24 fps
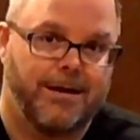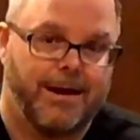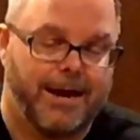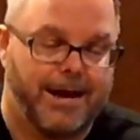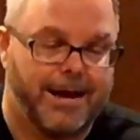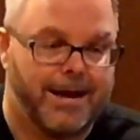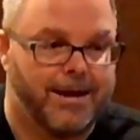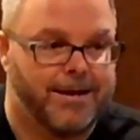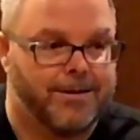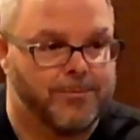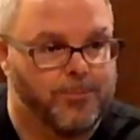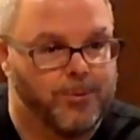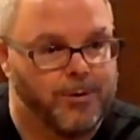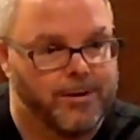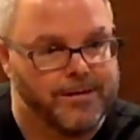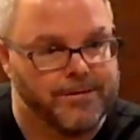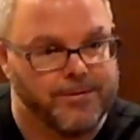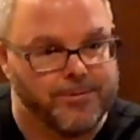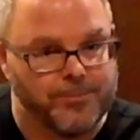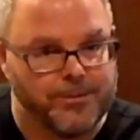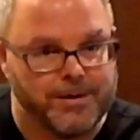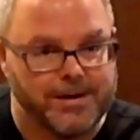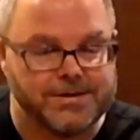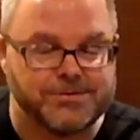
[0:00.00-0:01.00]
and one of
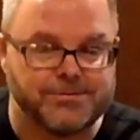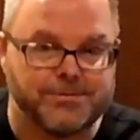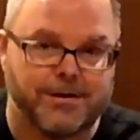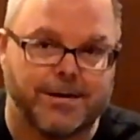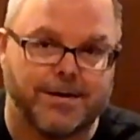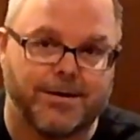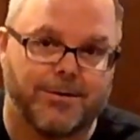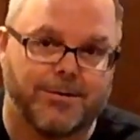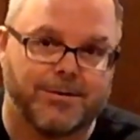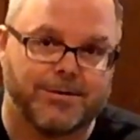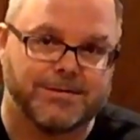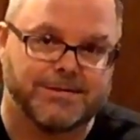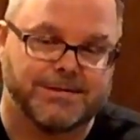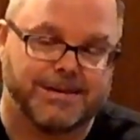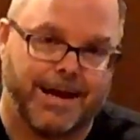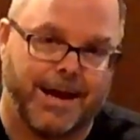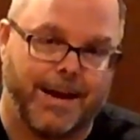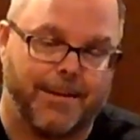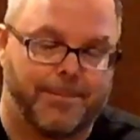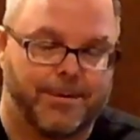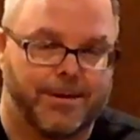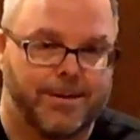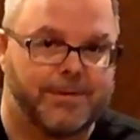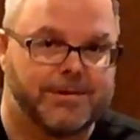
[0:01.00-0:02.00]
the restaurant owners that
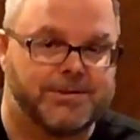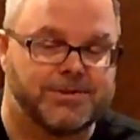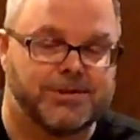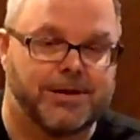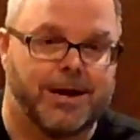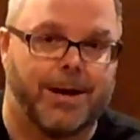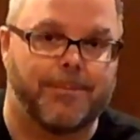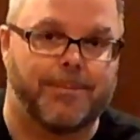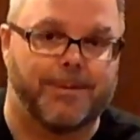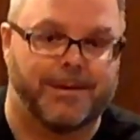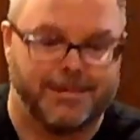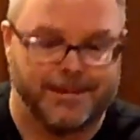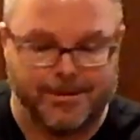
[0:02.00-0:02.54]
happened to be shopping